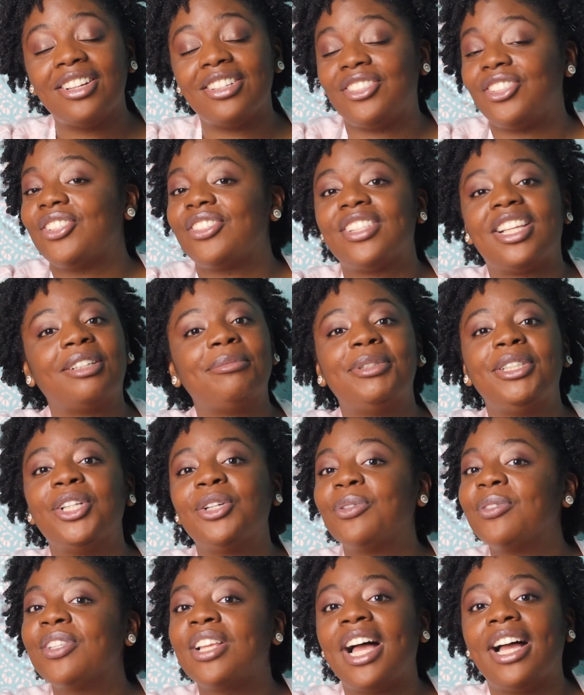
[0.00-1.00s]
just let me
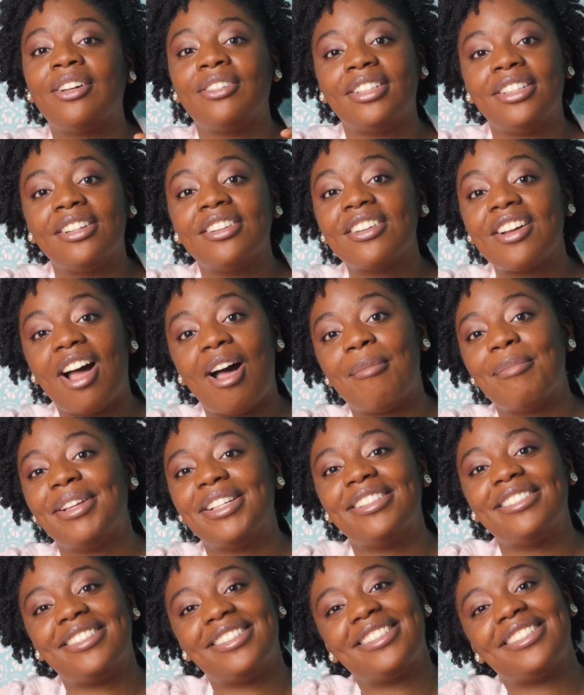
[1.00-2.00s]
know down in the
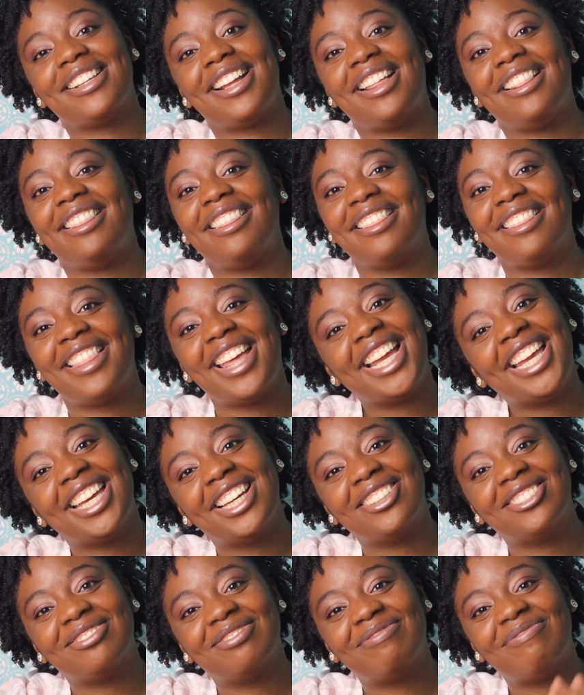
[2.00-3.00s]
comments. Thank
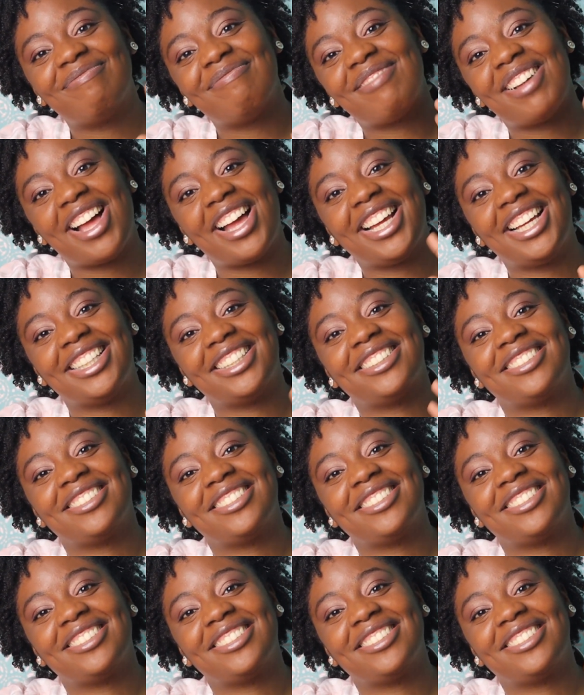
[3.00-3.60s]
you. Bye.